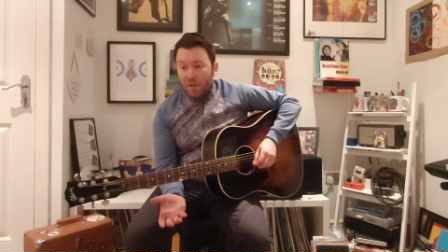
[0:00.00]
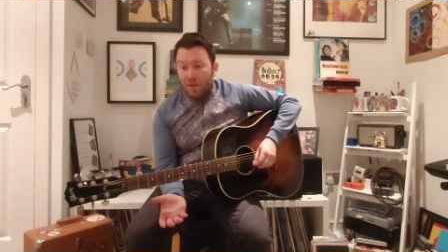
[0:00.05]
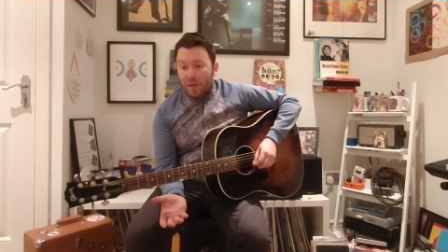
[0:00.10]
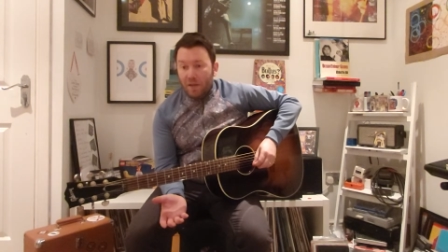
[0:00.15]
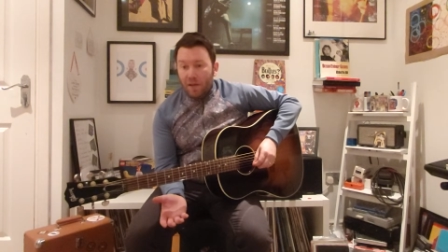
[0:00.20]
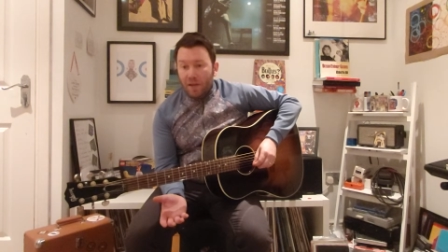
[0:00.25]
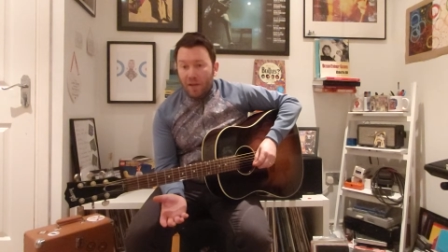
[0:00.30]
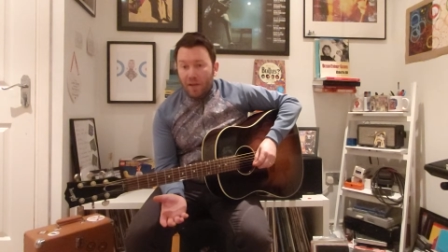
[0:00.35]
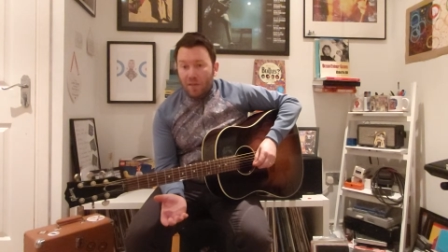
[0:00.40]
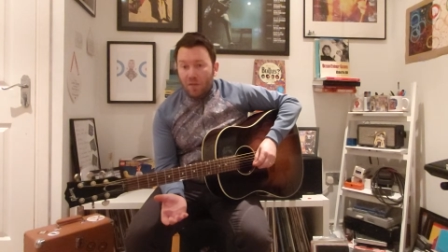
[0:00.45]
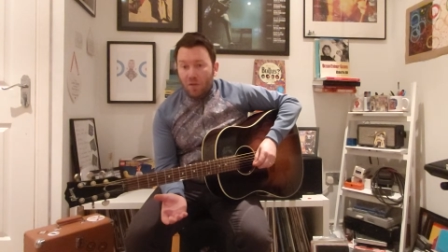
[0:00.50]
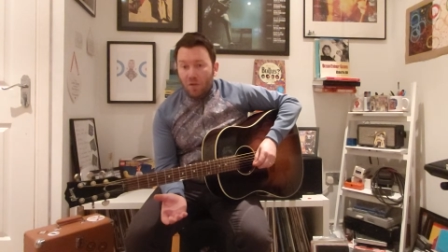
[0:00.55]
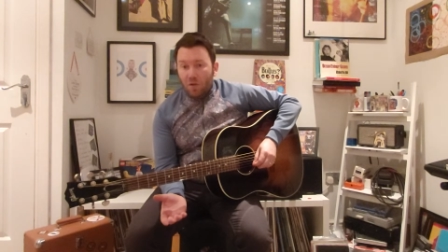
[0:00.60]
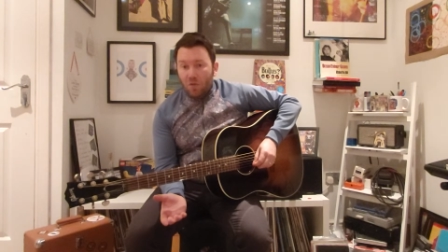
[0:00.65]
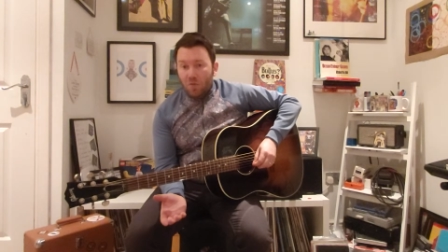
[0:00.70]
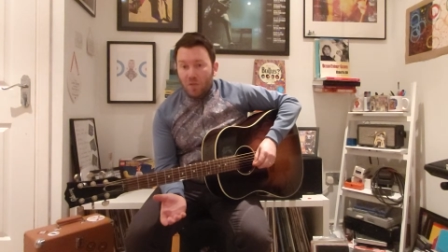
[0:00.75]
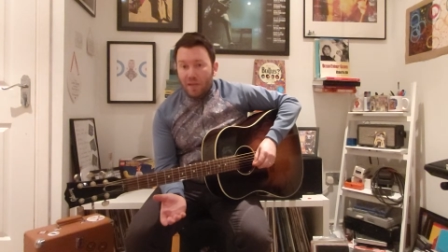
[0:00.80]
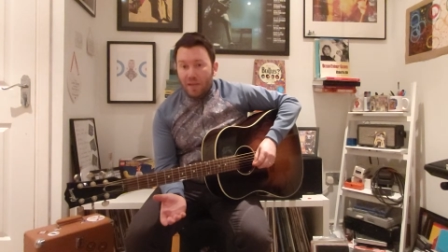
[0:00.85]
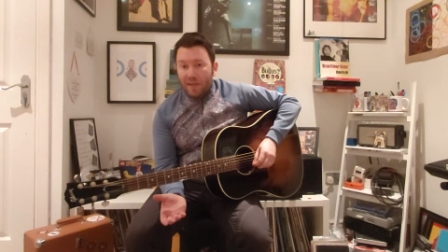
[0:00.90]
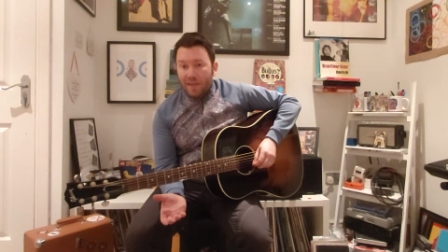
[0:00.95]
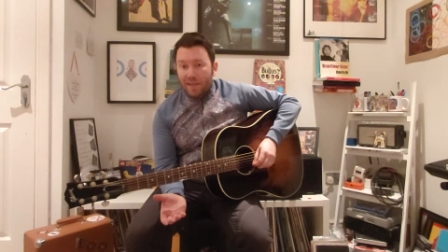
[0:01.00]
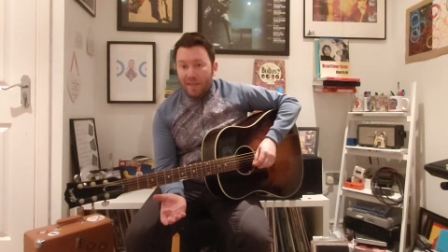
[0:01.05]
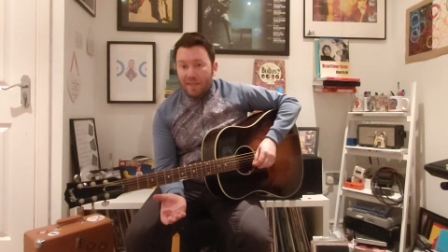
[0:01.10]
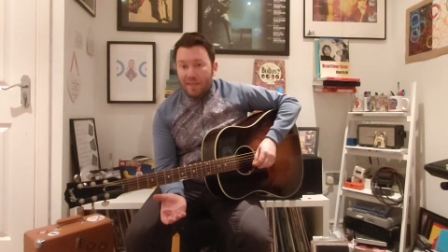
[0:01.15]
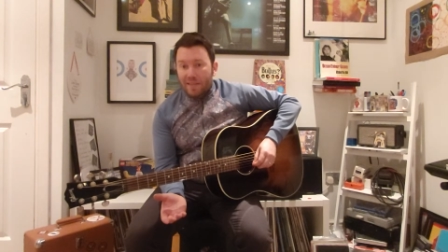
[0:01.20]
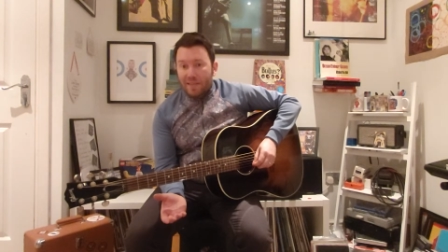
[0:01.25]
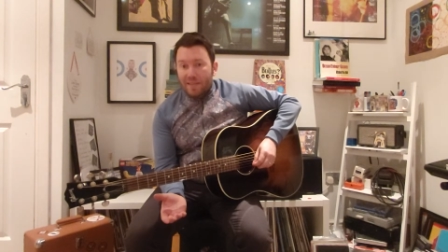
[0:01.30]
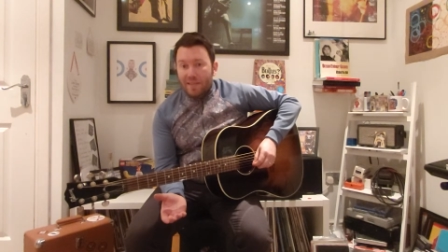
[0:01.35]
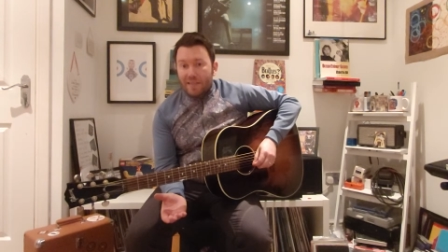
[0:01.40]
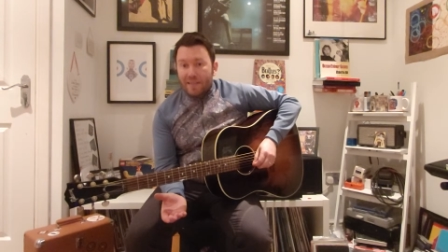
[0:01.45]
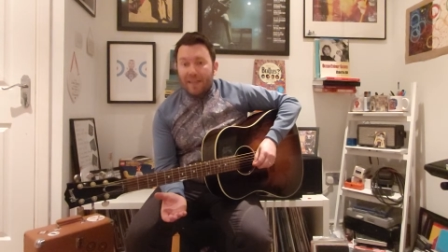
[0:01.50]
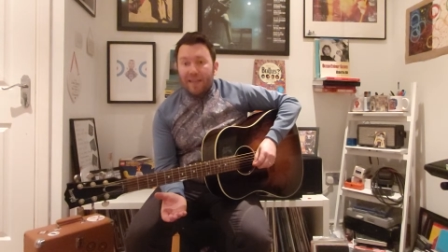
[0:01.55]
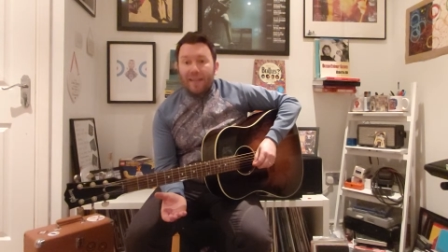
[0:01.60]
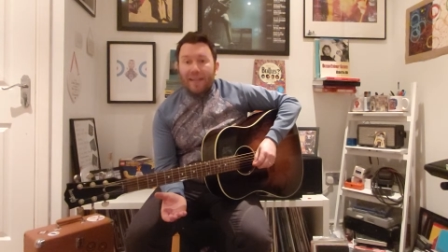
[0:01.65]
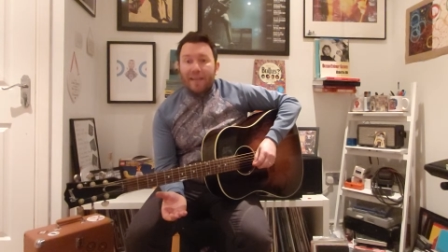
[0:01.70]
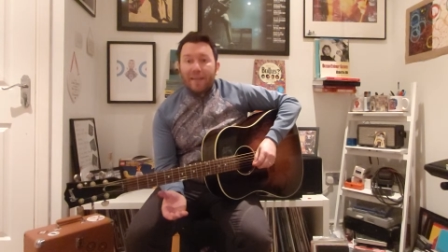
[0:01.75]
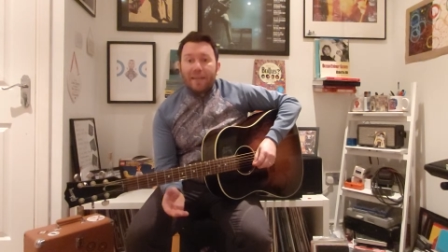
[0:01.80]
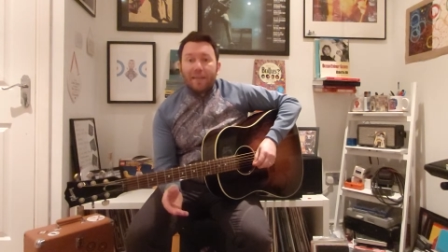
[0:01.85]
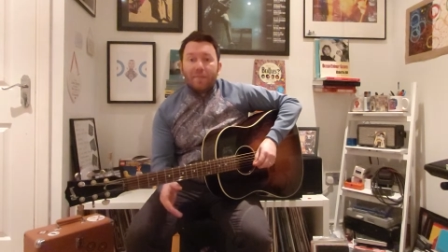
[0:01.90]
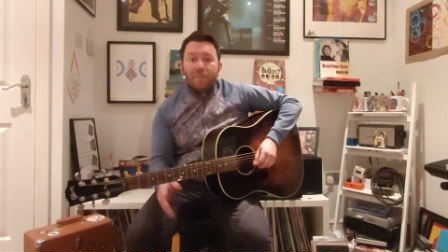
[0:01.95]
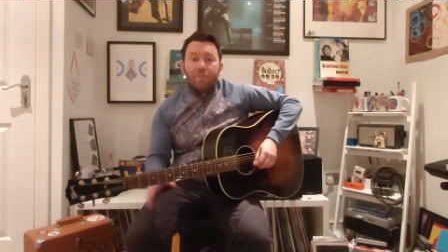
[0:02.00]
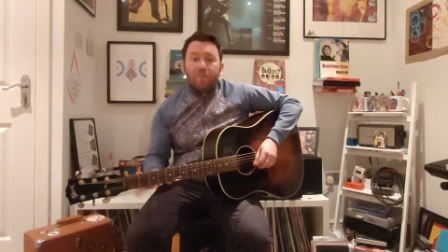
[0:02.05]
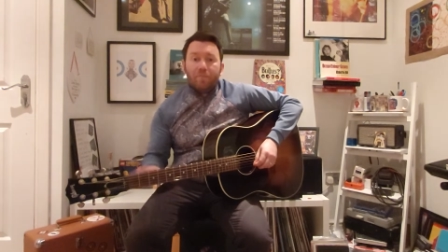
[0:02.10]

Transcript: and all that is a click.